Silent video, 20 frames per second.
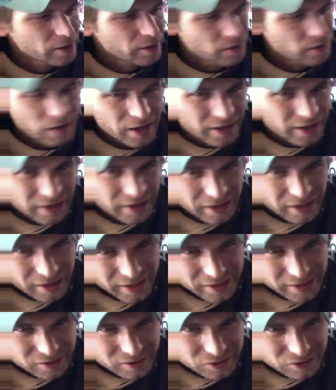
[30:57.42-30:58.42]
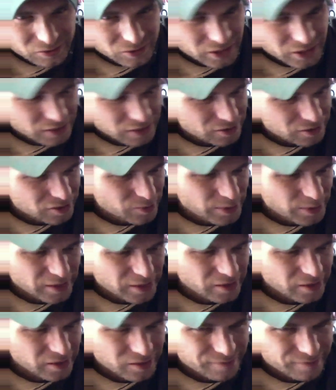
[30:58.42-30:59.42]
I can change the
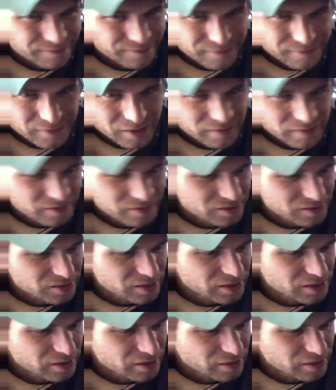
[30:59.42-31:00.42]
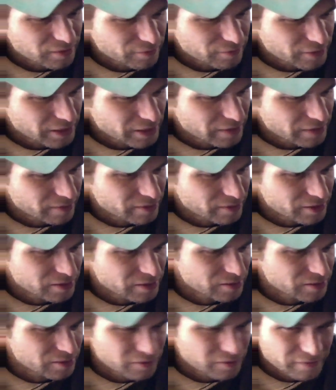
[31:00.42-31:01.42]
speaker, obviously, if we
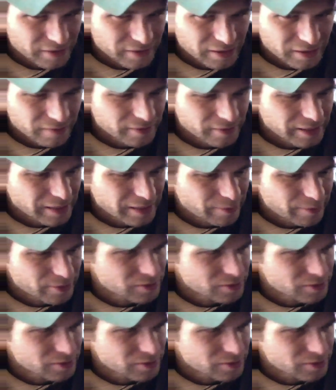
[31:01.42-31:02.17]
need to, if that ever happens.